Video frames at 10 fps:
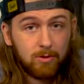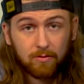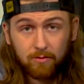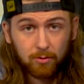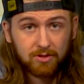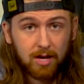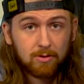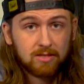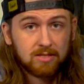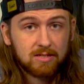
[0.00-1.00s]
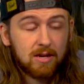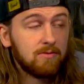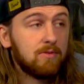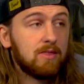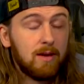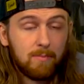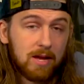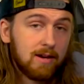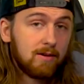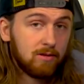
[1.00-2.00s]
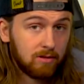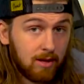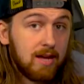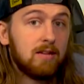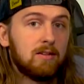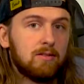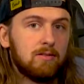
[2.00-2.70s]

of your full towers and stuff that may not like